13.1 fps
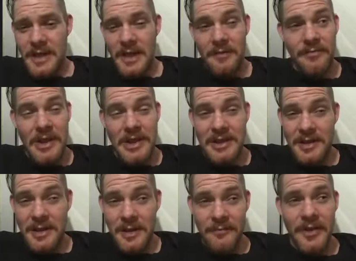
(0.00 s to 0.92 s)
If there's
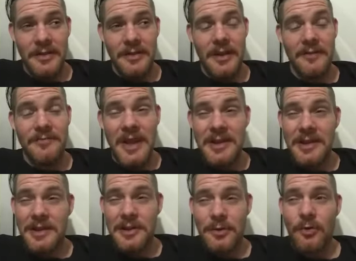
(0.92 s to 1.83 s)
something, if there's
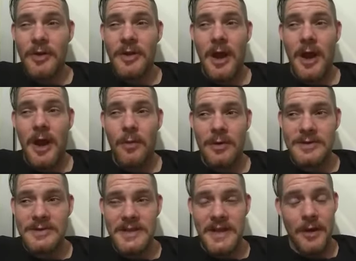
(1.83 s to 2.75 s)
a story that I want
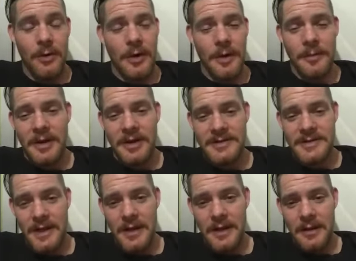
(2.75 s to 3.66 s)
to tell, I'm going to
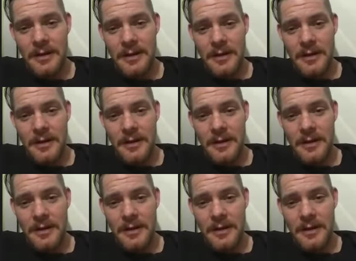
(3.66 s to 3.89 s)
tell it.